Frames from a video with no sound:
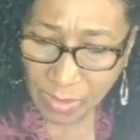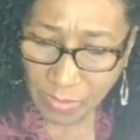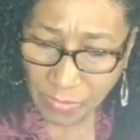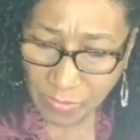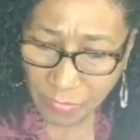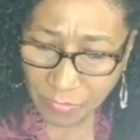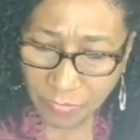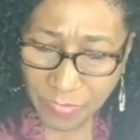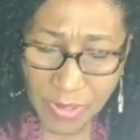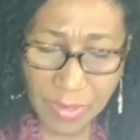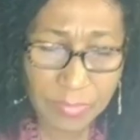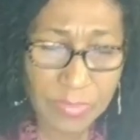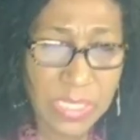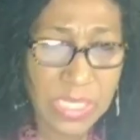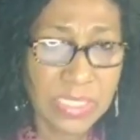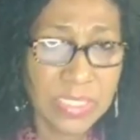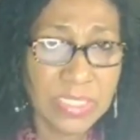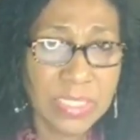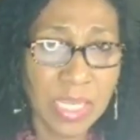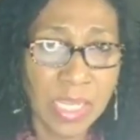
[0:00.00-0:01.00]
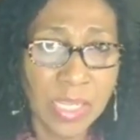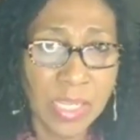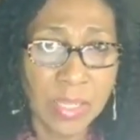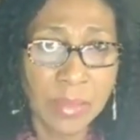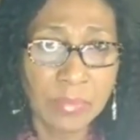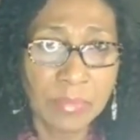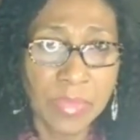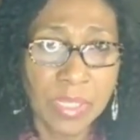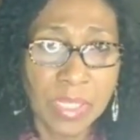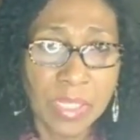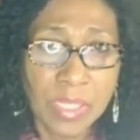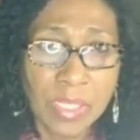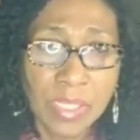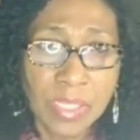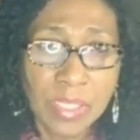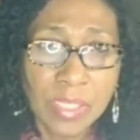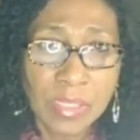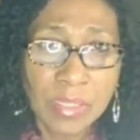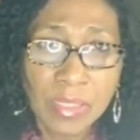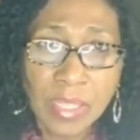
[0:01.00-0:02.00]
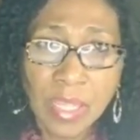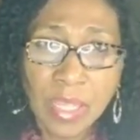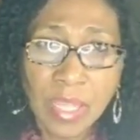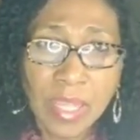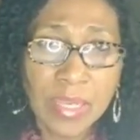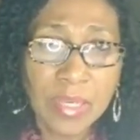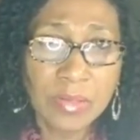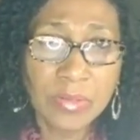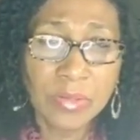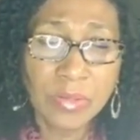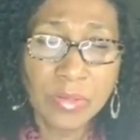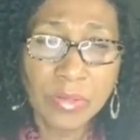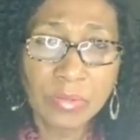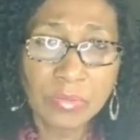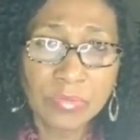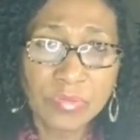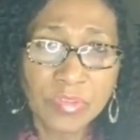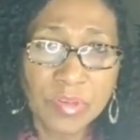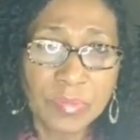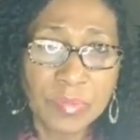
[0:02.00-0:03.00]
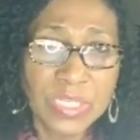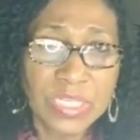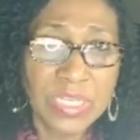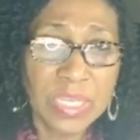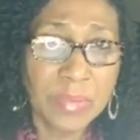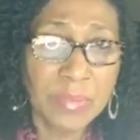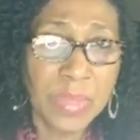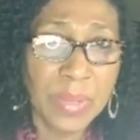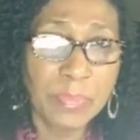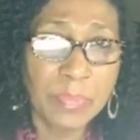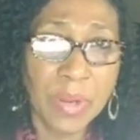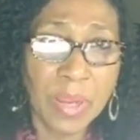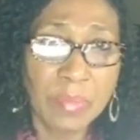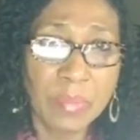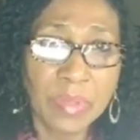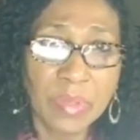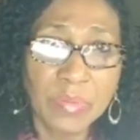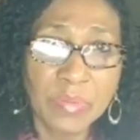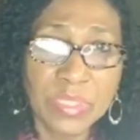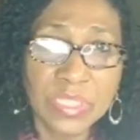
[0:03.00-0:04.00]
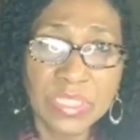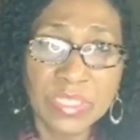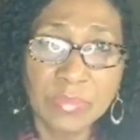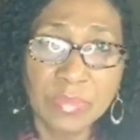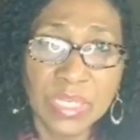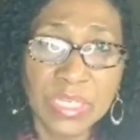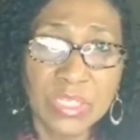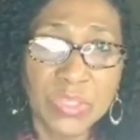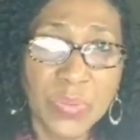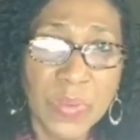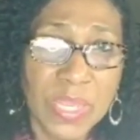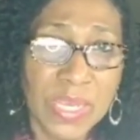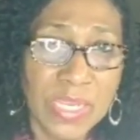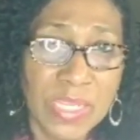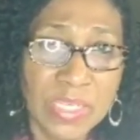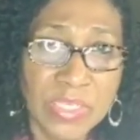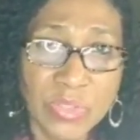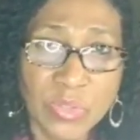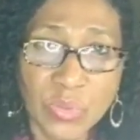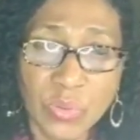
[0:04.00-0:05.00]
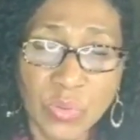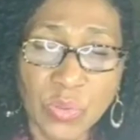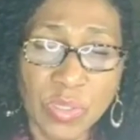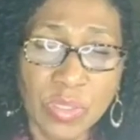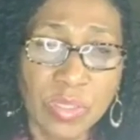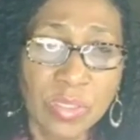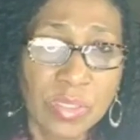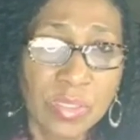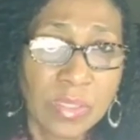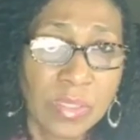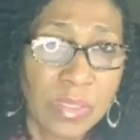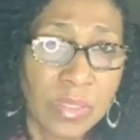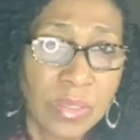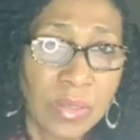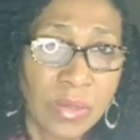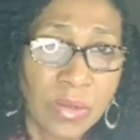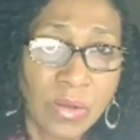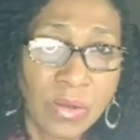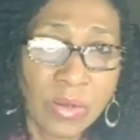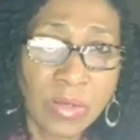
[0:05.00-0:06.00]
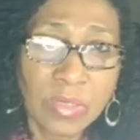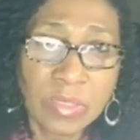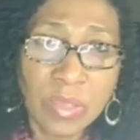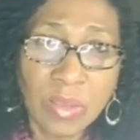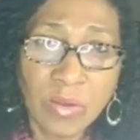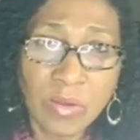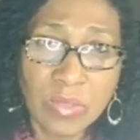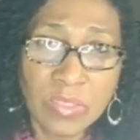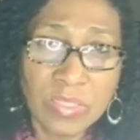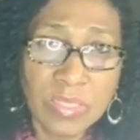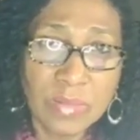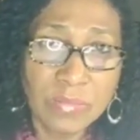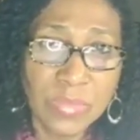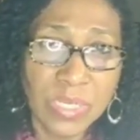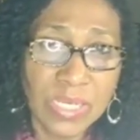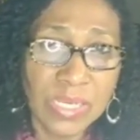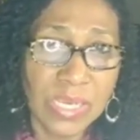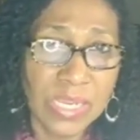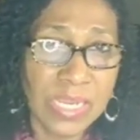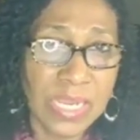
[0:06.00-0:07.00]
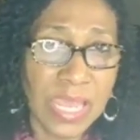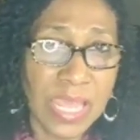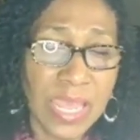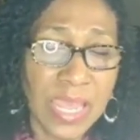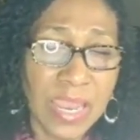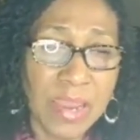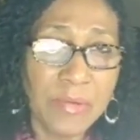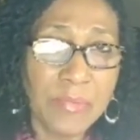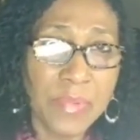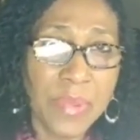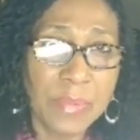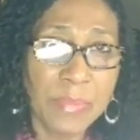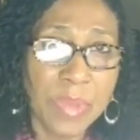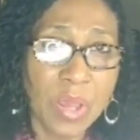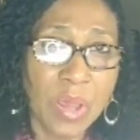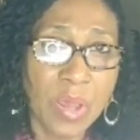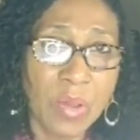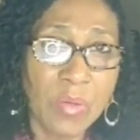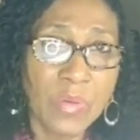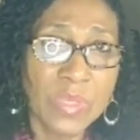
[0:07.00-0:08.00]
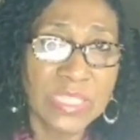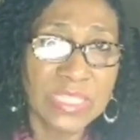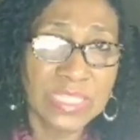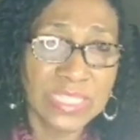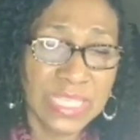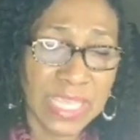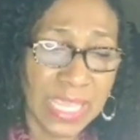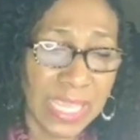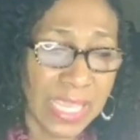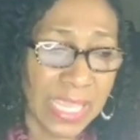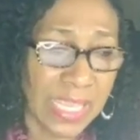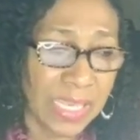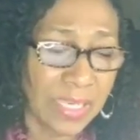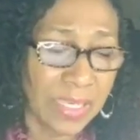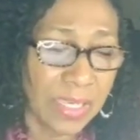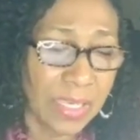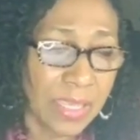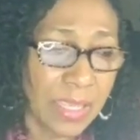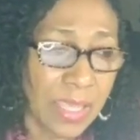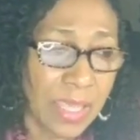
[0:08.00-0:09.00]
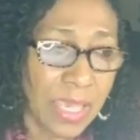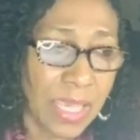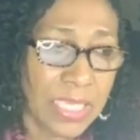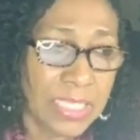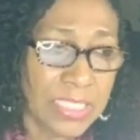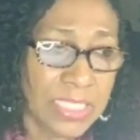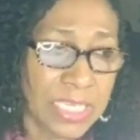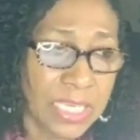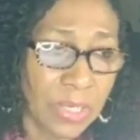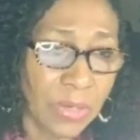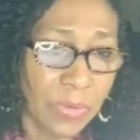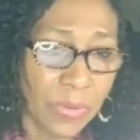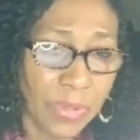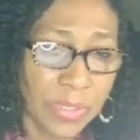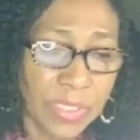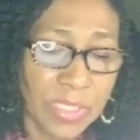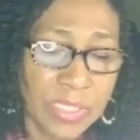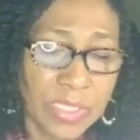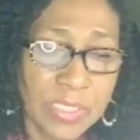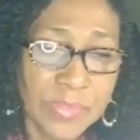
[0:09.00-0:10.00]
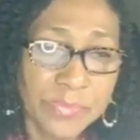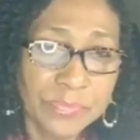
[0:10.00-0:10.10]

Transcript: from the time, I don't know, from the time I probably was in my 20s or something like that. I remember always saying, I said, Lord,